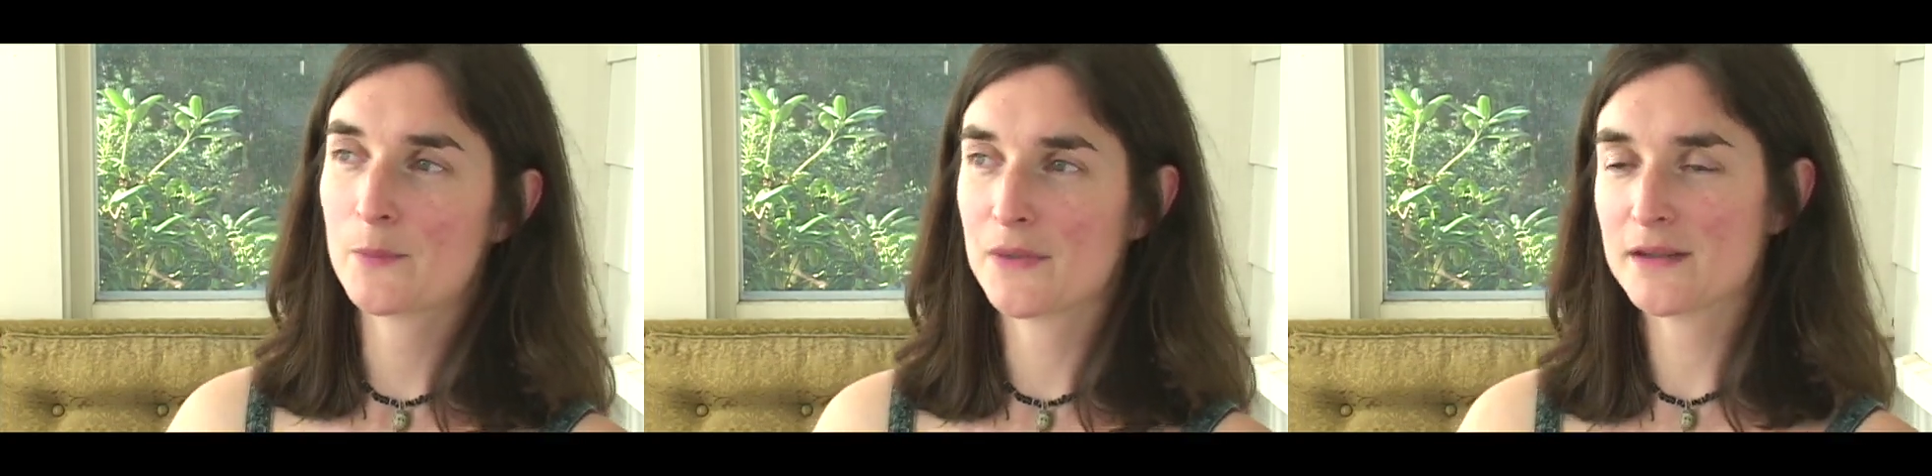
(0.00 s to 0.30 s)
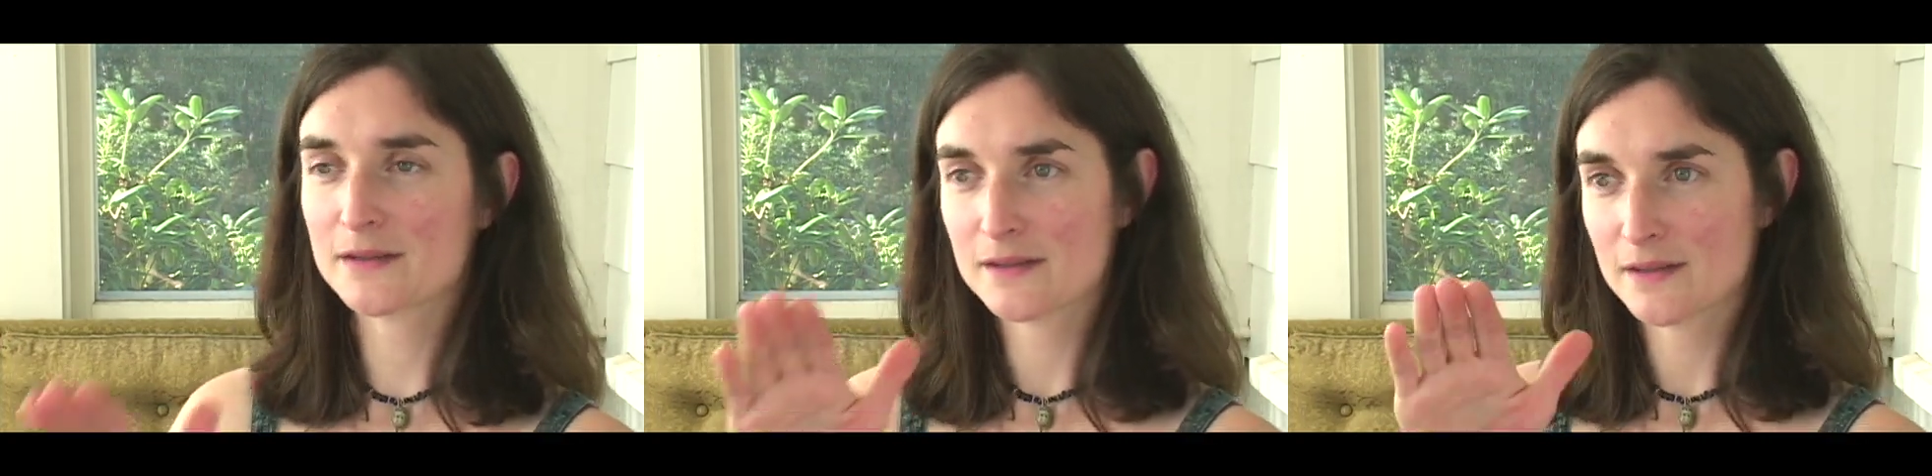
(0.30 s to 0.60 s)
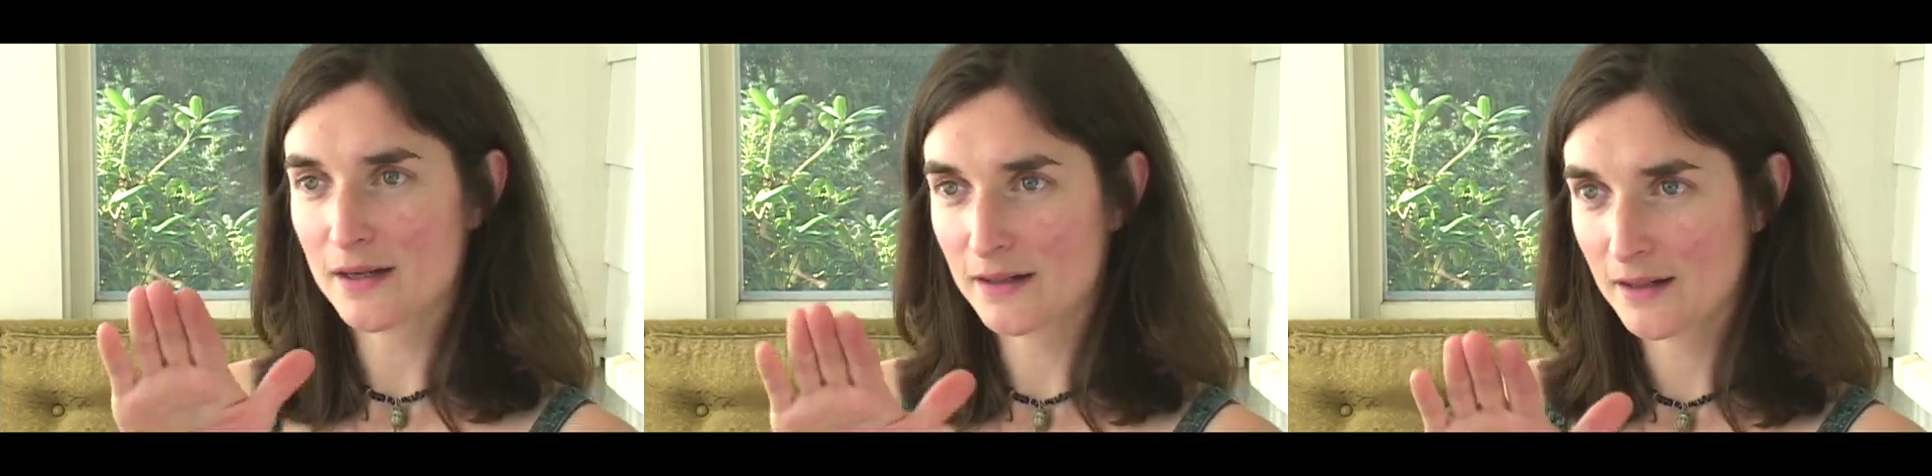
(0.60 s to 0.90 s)
but this
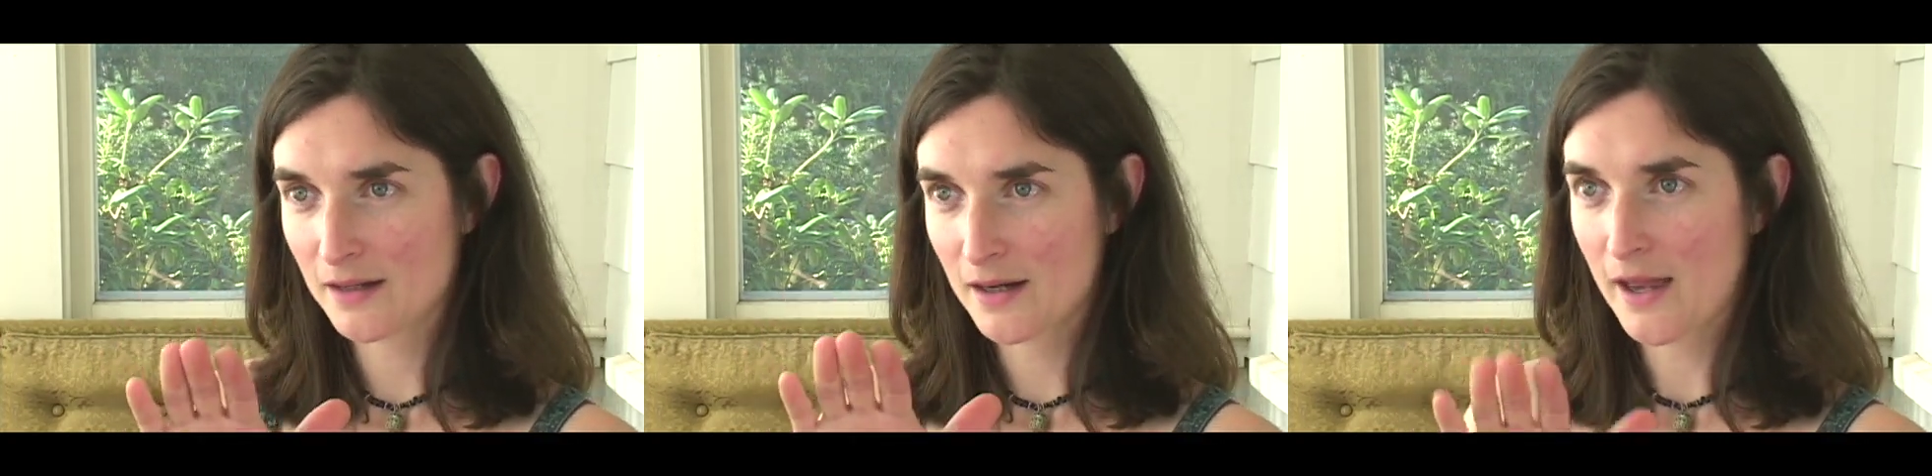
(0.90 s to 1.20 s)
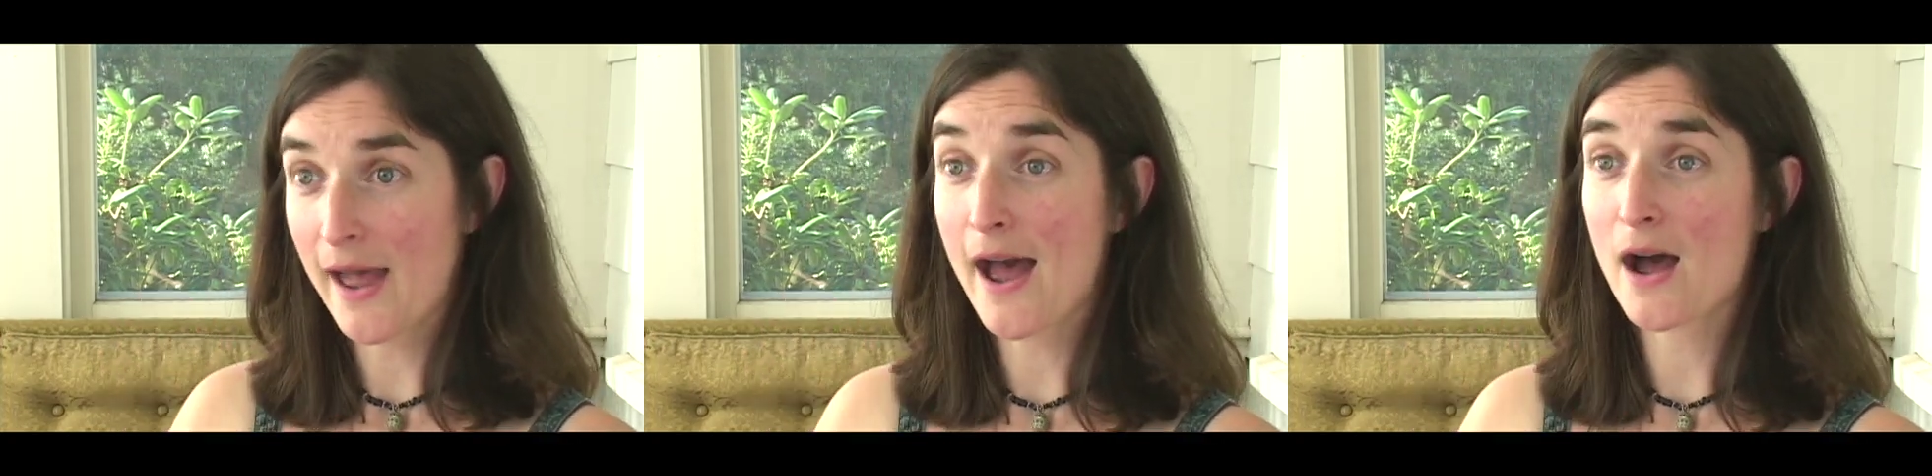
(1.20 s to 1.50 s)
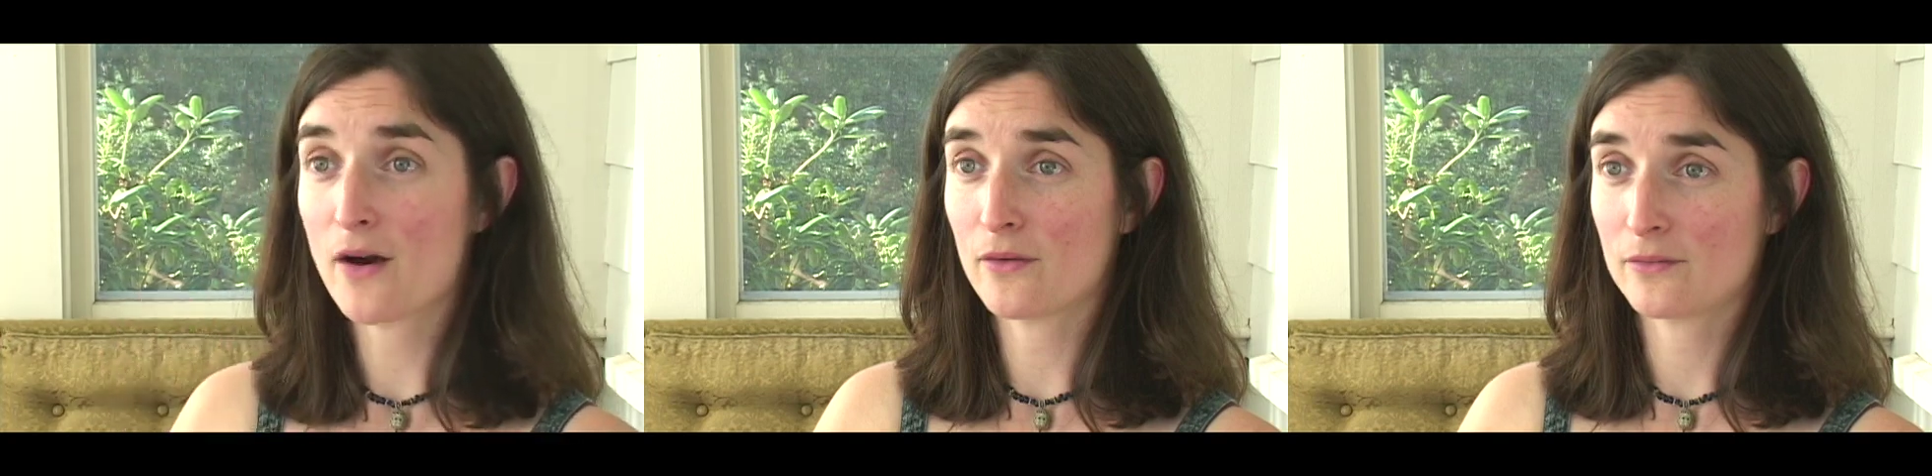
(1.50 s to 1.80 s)
is like,
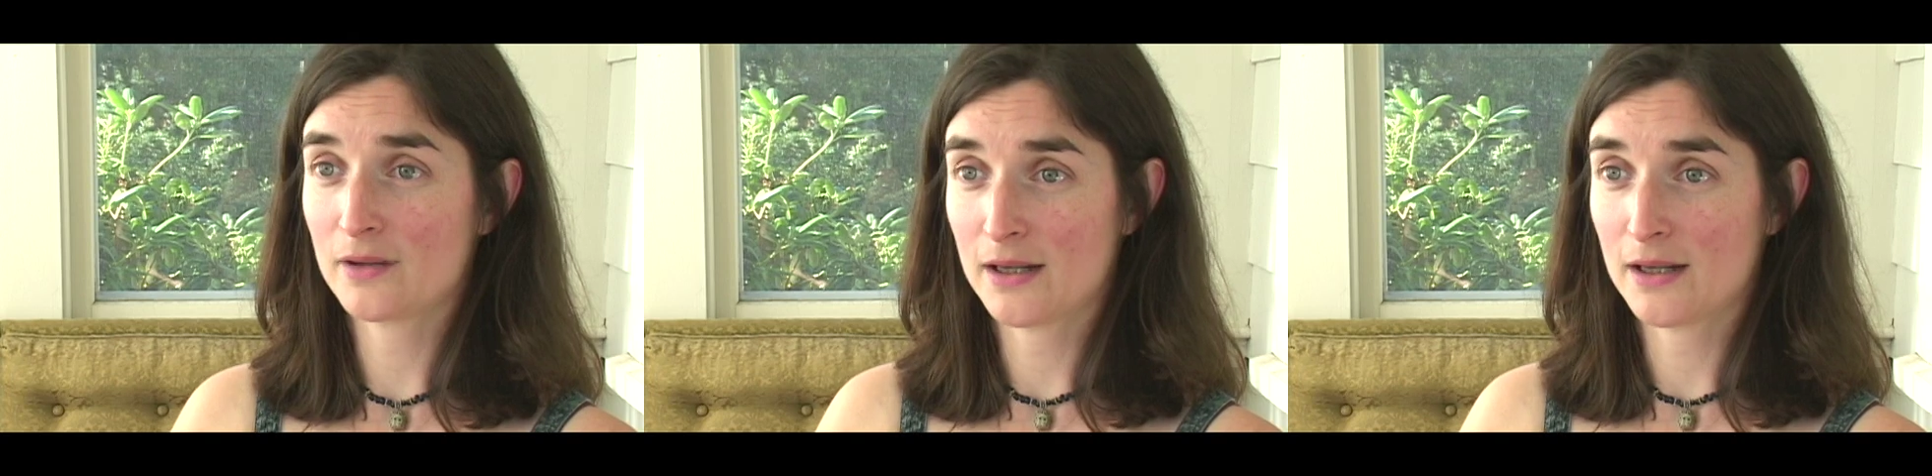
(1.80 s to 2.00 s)
how?